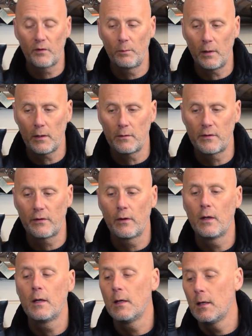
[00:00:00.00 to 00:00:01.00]
boot.
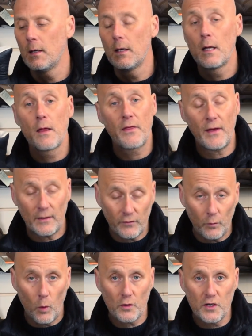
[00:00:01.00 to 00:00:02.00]
Thanks for
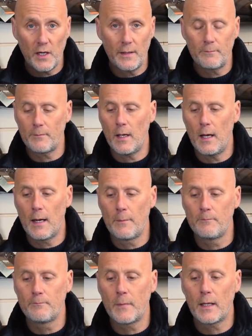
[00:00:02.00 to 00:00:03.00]
watching.
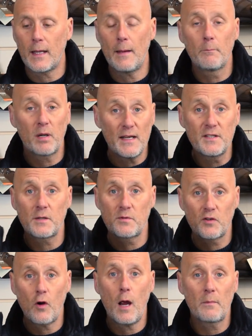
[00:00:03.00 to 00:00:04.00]
Again, please
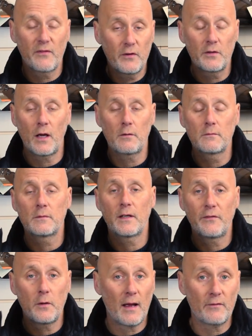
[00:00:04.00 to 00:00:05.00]
subscribe if you
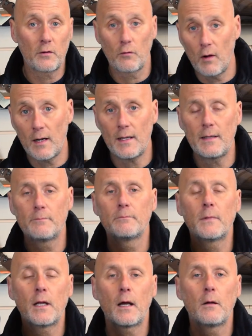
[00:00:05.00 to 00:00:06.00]
haven't already.
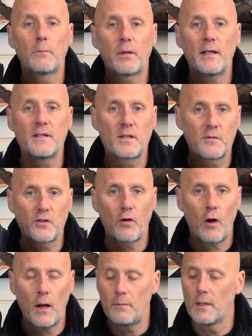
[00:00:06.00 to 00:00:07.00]
You know, please
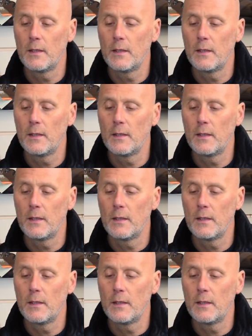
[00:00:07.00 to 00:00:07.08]
subscribe.